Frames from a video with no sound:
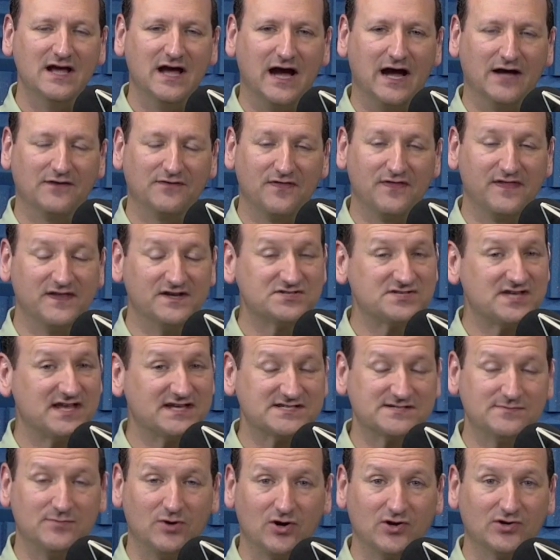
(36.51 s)
uh, that they just
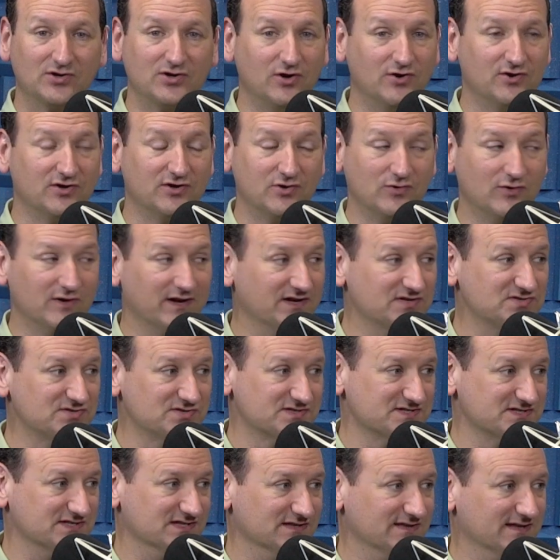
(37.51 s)
had some hard-coded
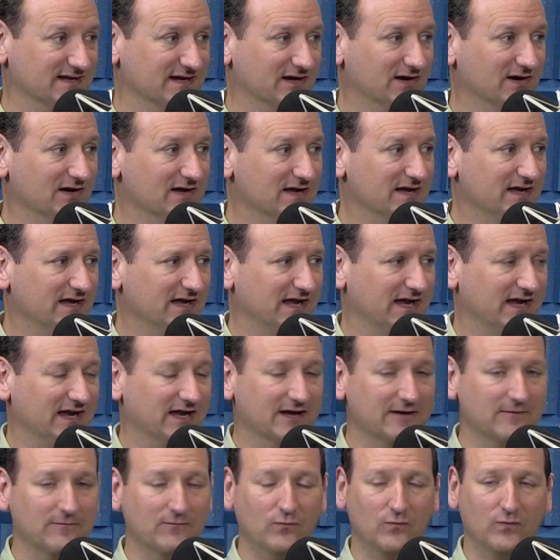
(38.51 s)
credentials in there.
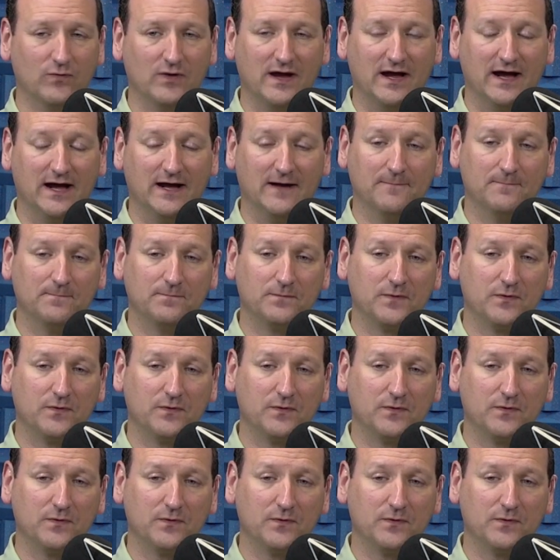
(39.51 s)
And uh,